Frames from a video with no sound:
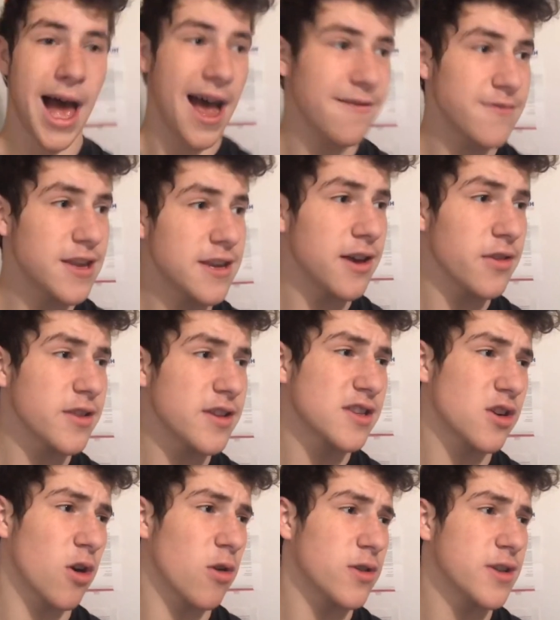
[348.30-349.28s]
I have to tell
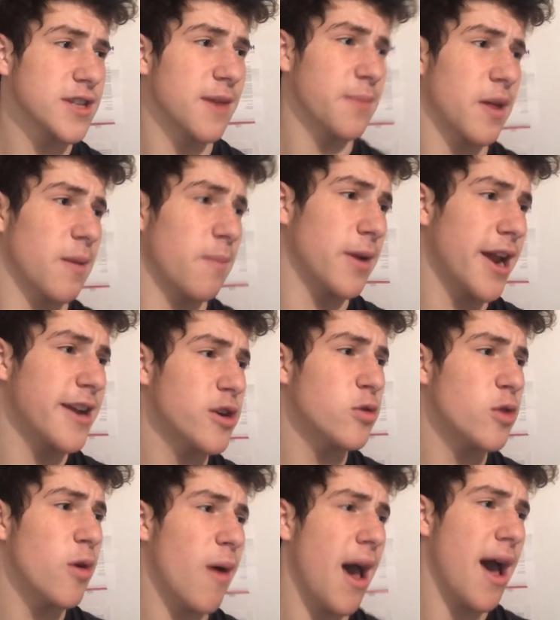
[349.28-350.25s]
this girl something, but I
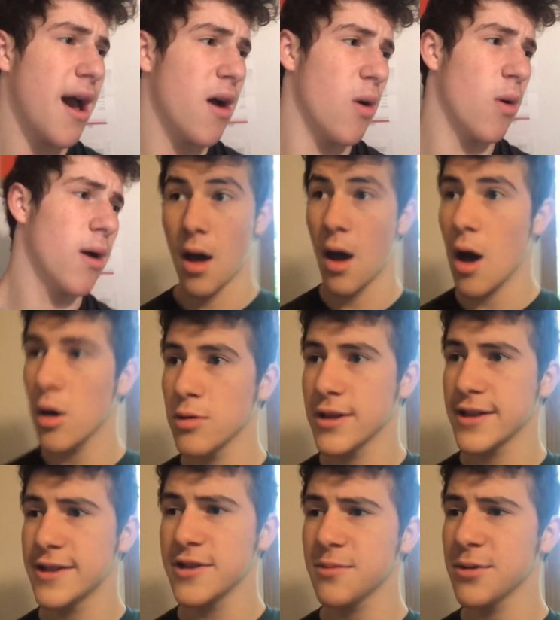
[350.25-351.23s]
don't know how. Oh,
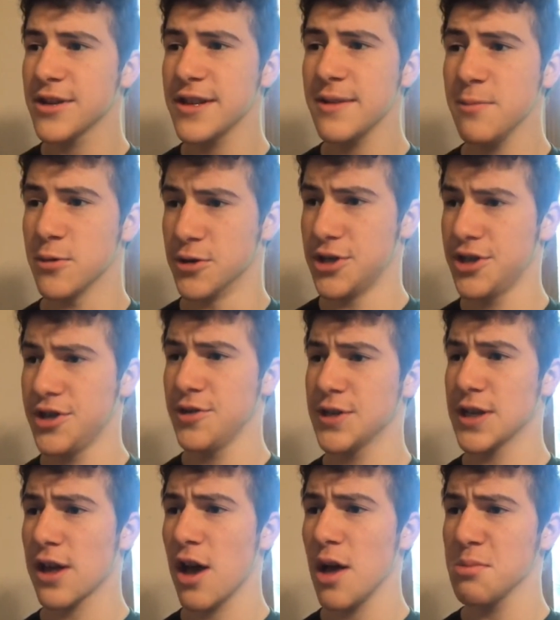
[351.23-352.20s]
that's super simple. Just
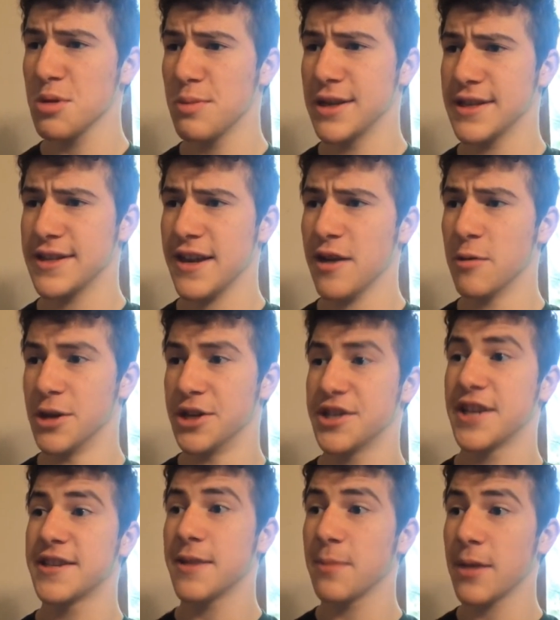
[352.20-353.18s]
use a compliment sandwich.
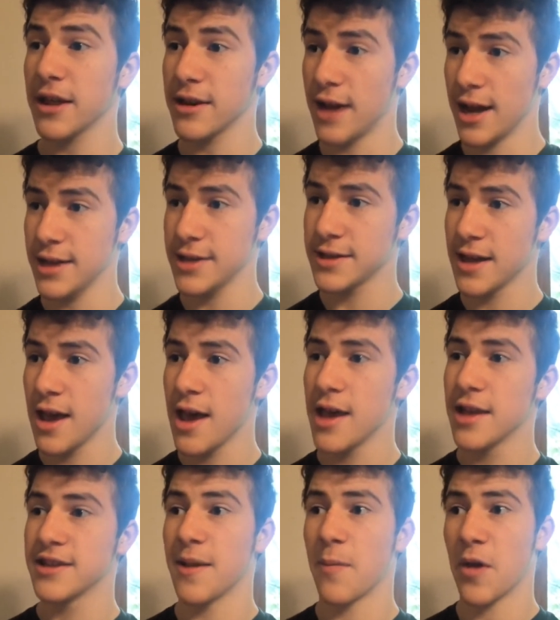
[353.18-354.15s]
Say something nice,
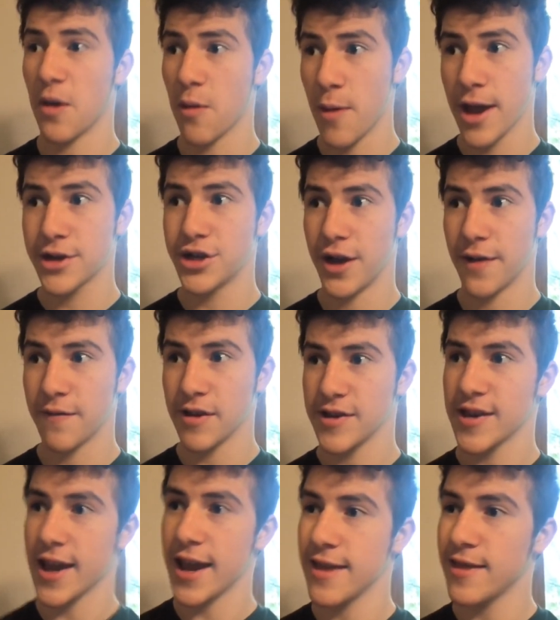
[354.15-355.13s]
something you actually have to
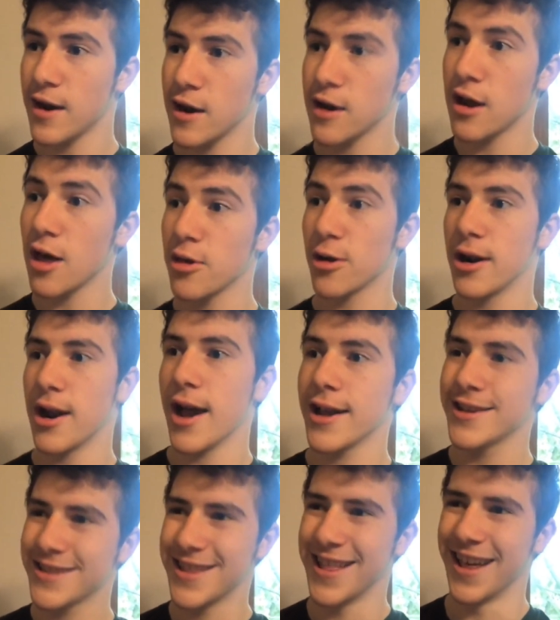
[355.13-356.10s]
say, and then another
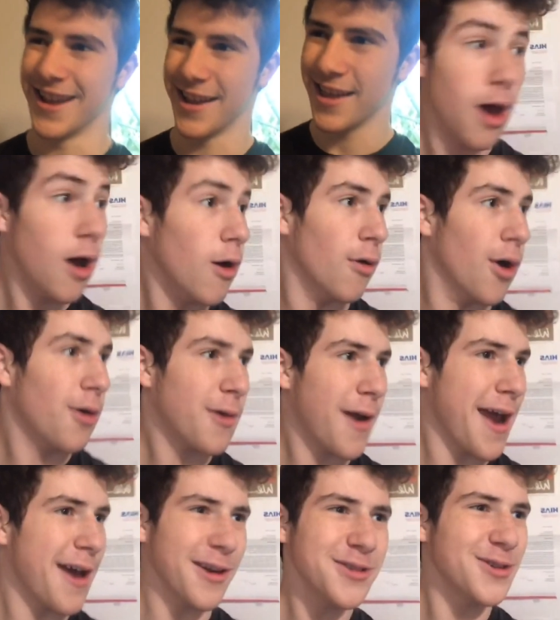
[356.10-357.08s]
nice thing. Oh,
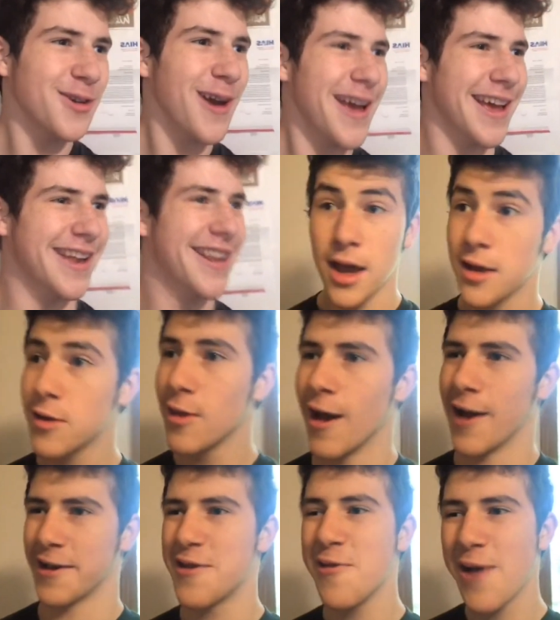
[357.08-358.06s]
okay, I'll try it. Good
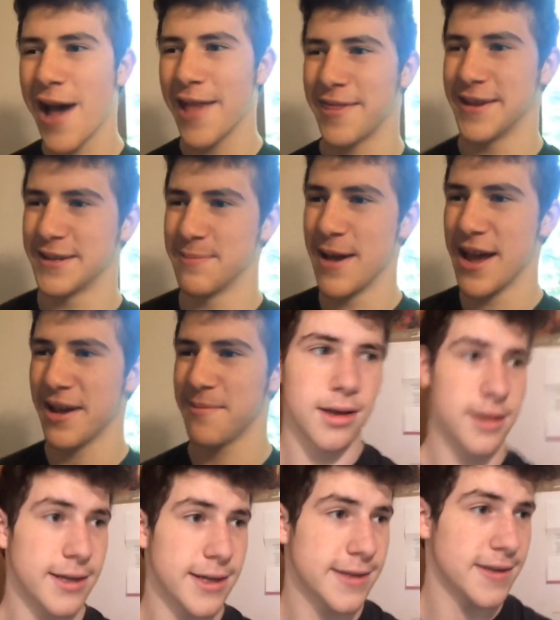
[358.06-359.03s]
luck. You got this, man.
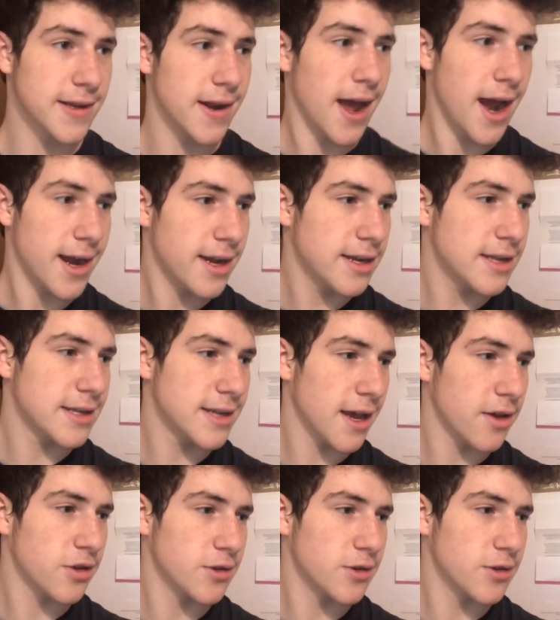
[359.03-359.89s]
Listen, I need to tell you